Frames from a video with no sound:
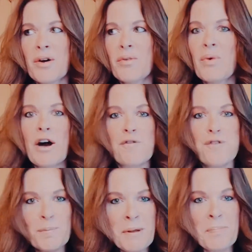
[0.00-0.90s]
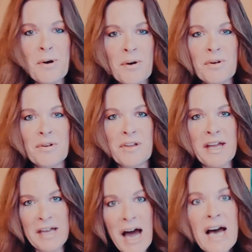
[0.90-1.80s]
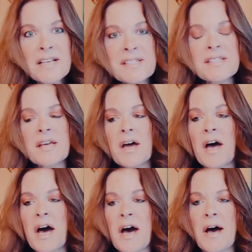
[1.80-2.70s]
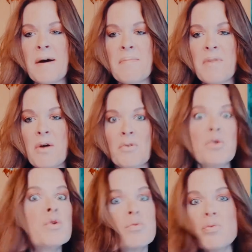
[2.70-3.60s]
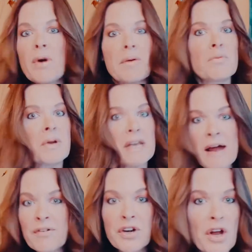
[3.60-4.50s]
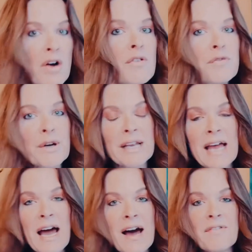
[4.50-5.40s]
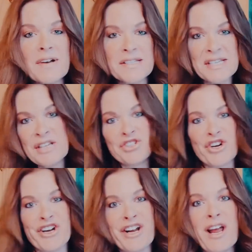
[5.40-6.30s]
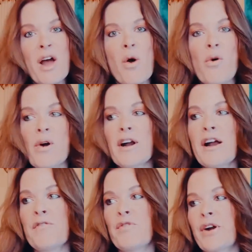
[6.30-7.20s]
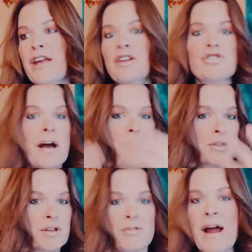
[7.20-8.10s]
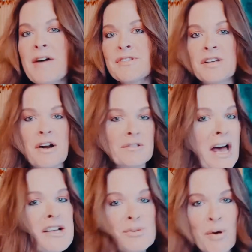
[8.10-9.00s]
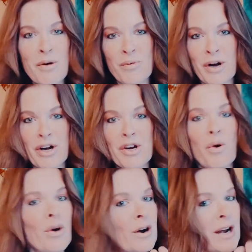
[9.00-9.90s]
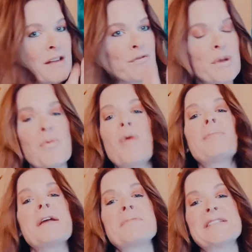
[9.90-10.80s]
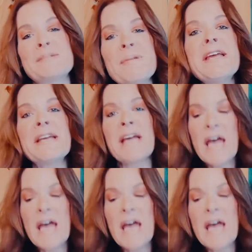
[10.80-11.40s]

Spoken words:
Well, for people like us, who, when we never know if we're going to have a seizure, or if we're going to drop to the ground and our legs won't work, or if we won't be able to speak,